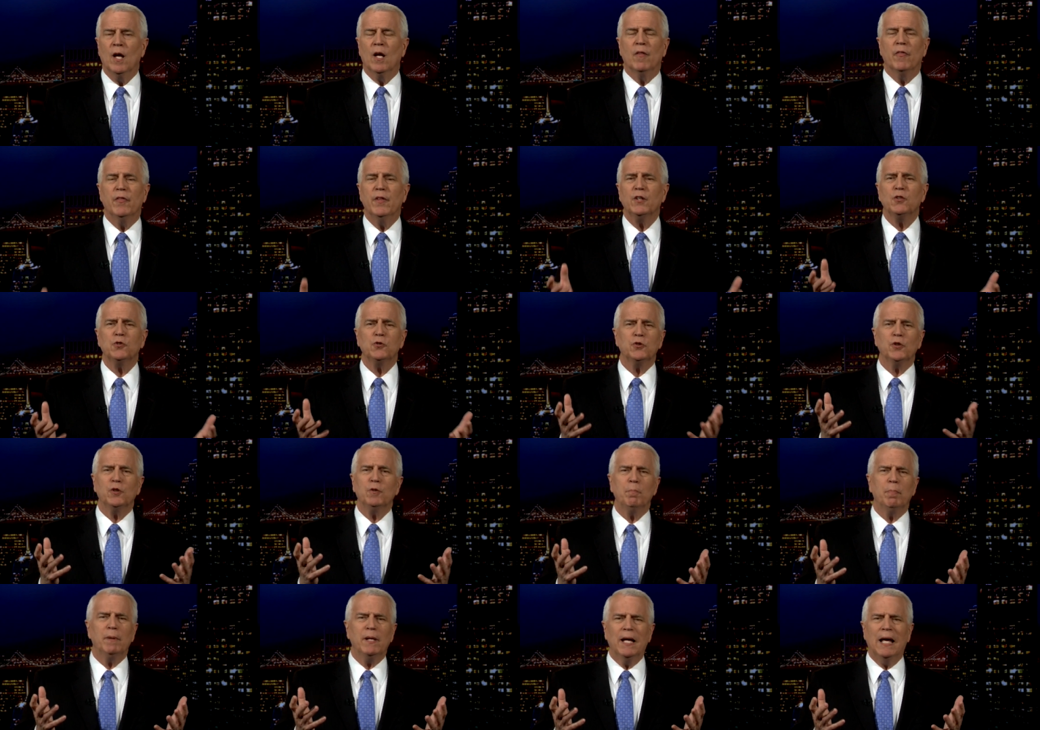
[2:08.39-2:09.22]
This
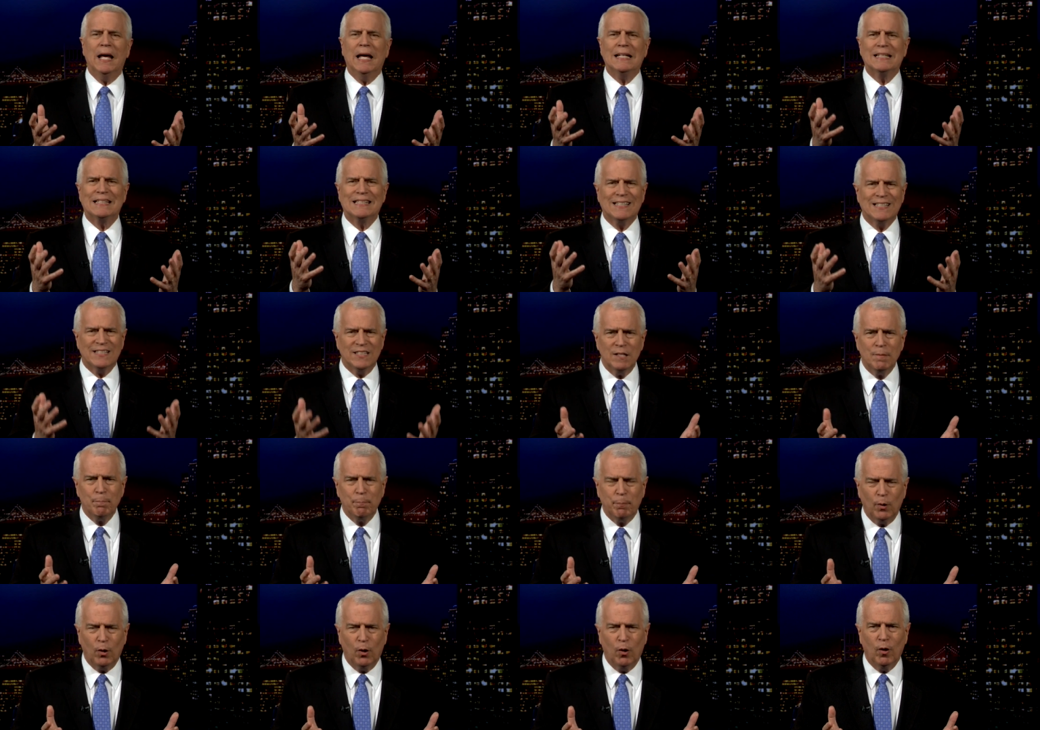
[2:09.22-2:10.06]
should be a
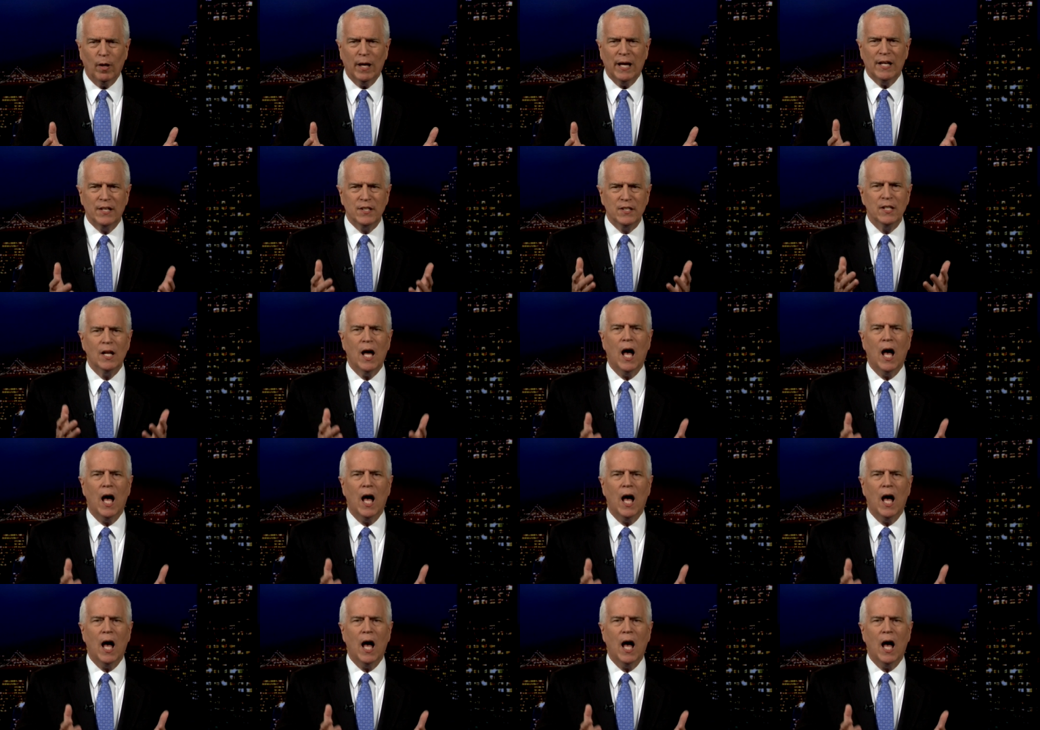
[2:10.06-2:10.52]
simple and